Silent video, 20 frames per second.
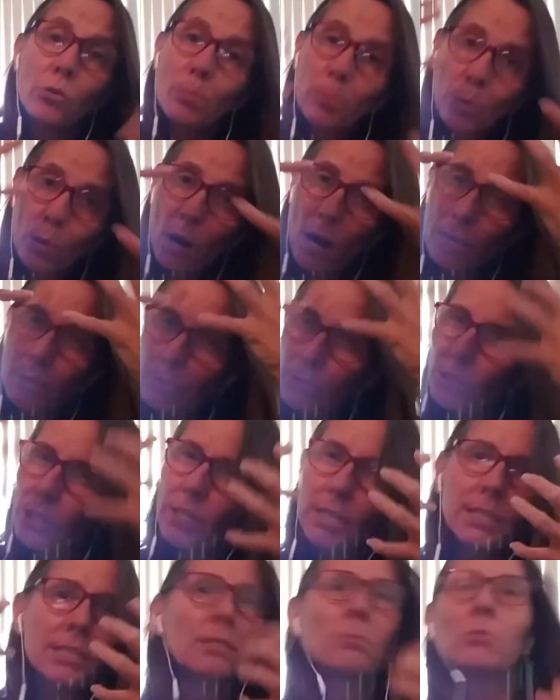probably going to
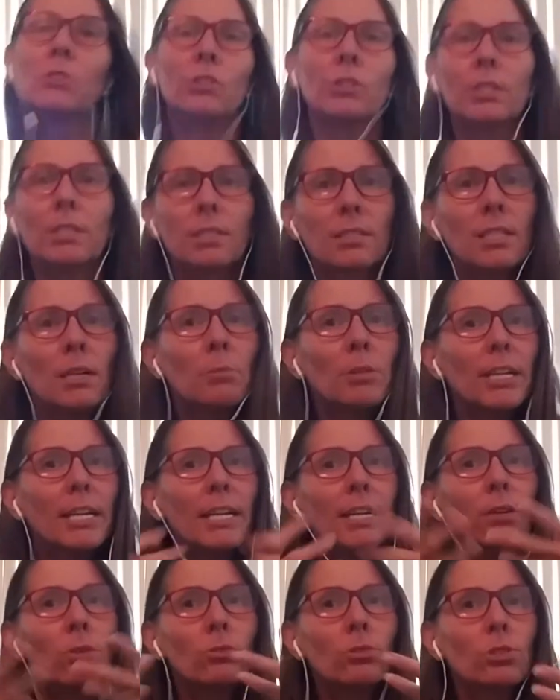get some zits coming
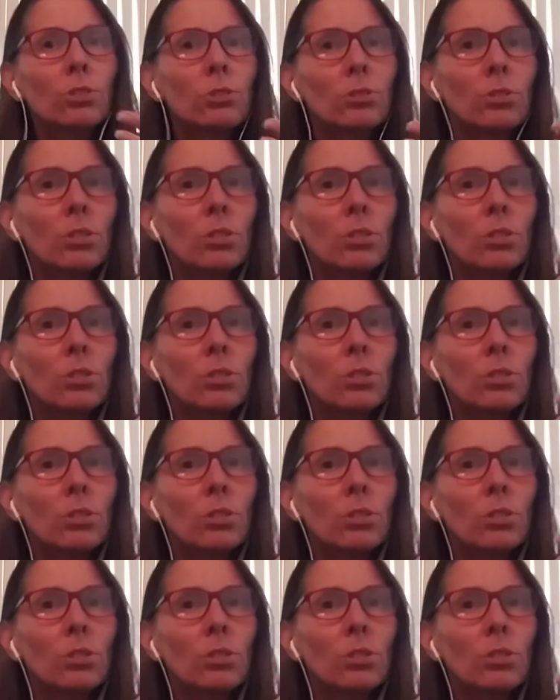out.